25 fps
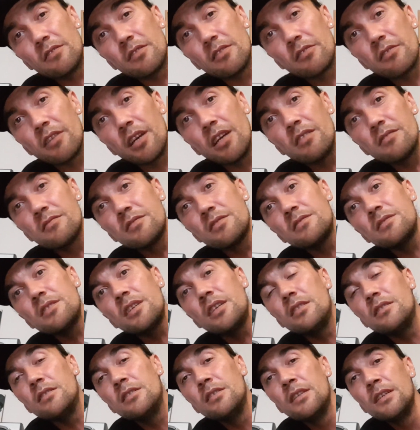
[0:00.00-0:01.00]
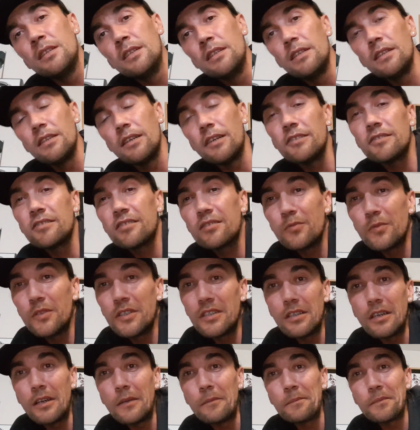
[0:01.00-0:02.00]
to crowds and that. I used to win
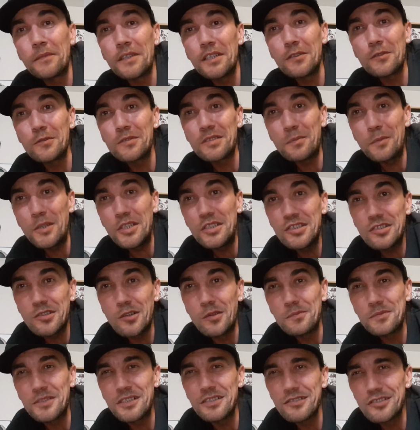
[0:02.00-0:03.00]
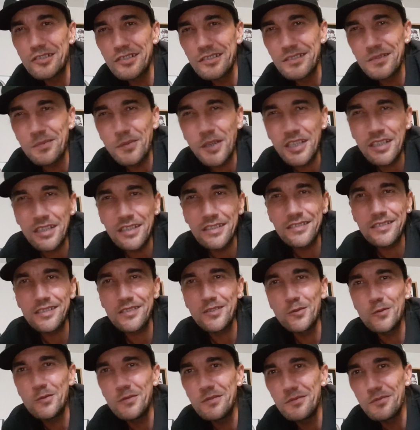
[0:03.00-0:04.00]
the old speech competitions back at
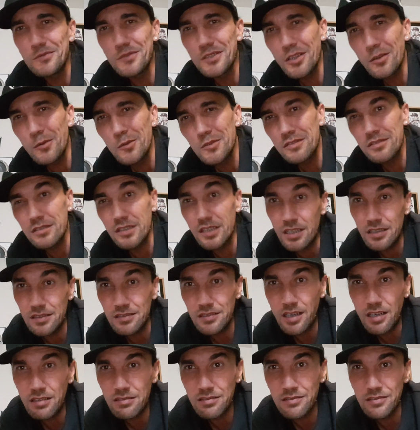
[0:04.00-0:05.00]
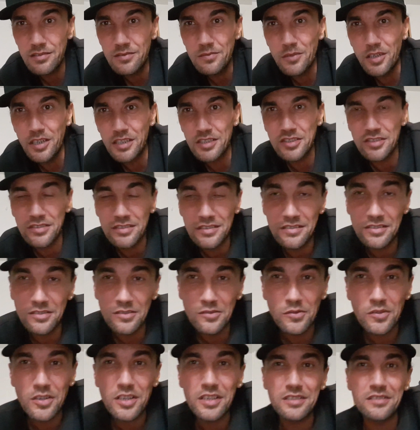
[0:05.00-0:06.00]
school. When I wasn't kicked out of them, I actually did
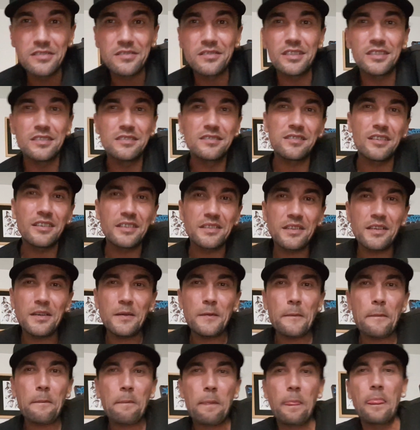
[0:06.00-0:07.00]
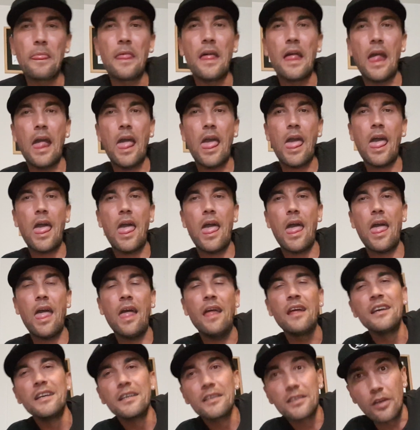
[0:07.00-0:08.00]
alright and things like that.
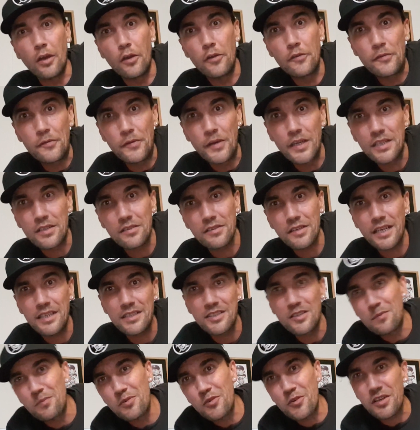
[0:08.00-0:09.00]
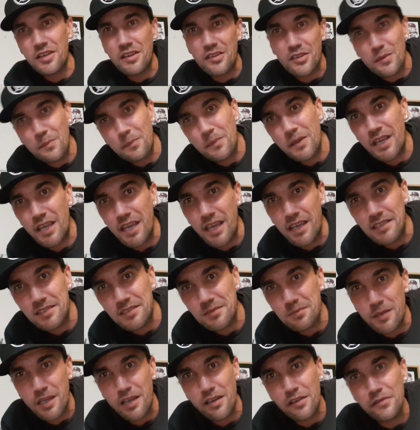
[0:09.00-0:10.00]
Go figure, your boy got a big ass
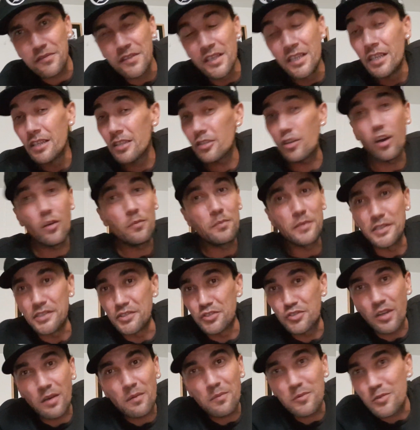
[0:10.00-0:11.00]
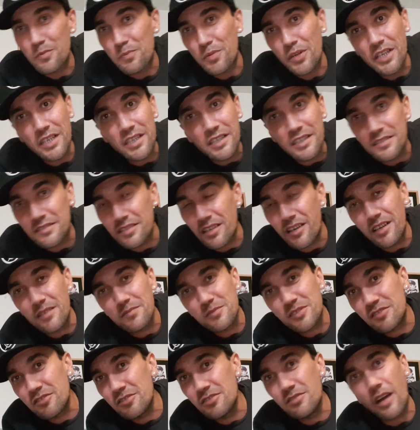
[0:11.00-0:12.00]
mouth. Got me in trouble plenty of
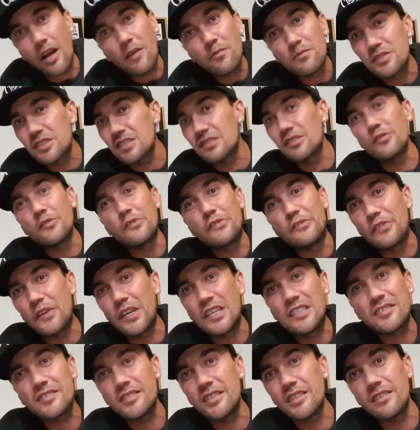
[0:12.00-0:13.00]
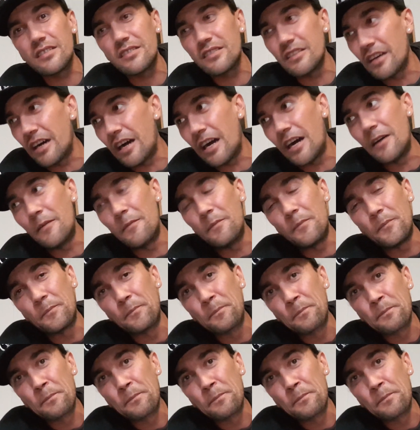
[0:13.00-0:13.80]
times too. I'm still facing the